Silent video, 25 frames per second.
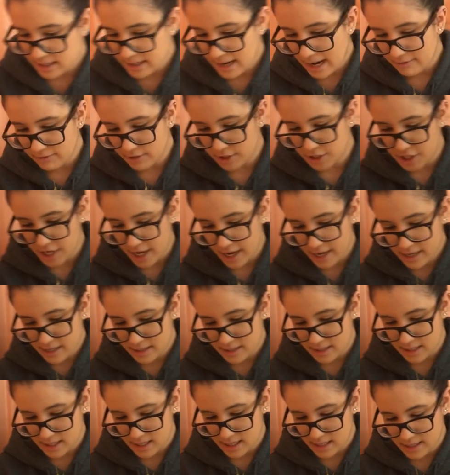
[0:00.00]
then I will check
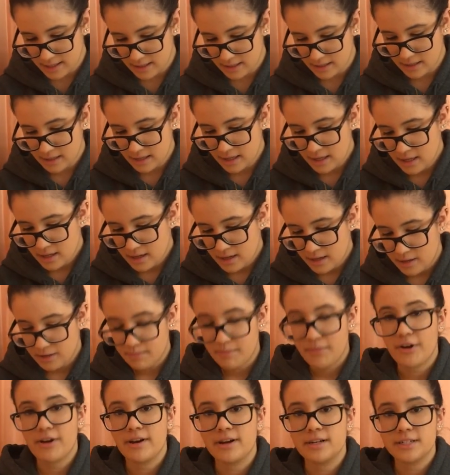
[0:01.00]
the
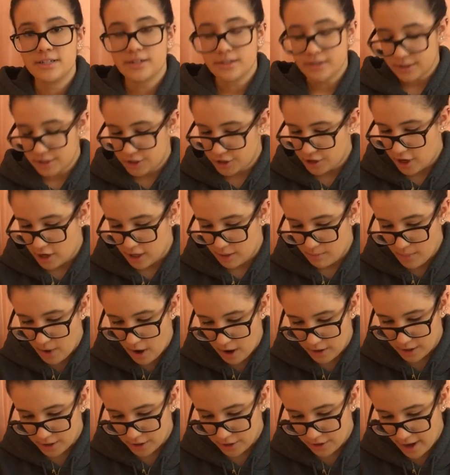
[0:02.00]
parenteral drug
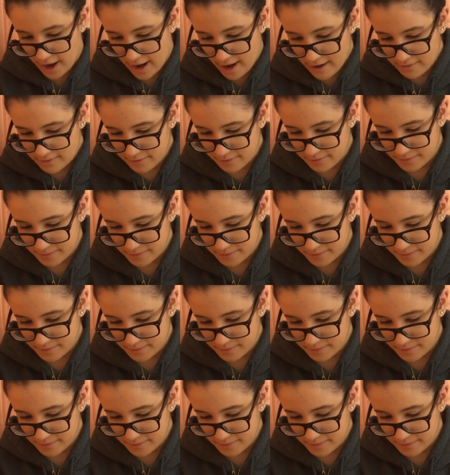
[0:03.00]
monograph.